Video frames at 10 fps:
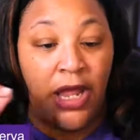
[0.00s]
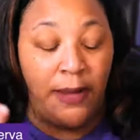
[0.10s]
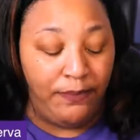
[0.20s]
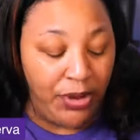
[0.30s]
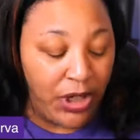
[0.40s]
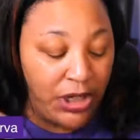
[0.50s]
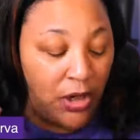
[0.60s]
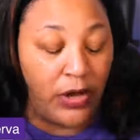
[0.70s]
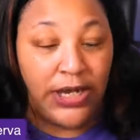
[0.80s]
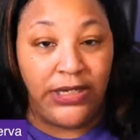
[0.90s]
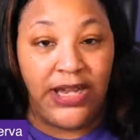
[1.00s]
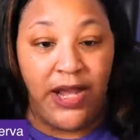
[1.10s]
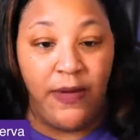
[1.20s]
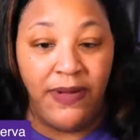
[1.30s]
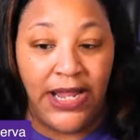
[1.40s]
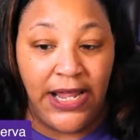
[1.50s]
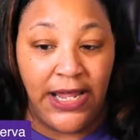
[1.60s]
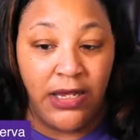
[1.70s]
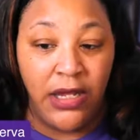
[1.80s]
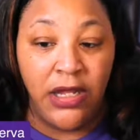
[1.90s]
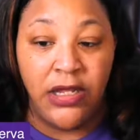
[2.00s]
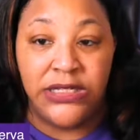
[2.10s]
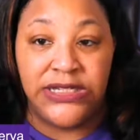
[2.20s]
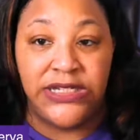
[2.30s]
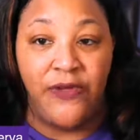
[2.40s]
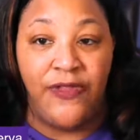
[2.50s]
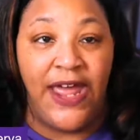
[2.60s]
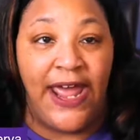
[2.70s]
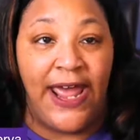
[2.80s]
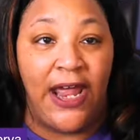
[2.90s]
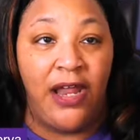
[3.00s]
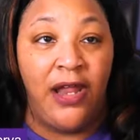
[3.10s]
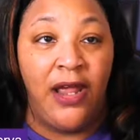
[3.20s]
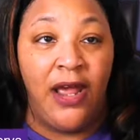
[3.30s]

and put it on a data plan so that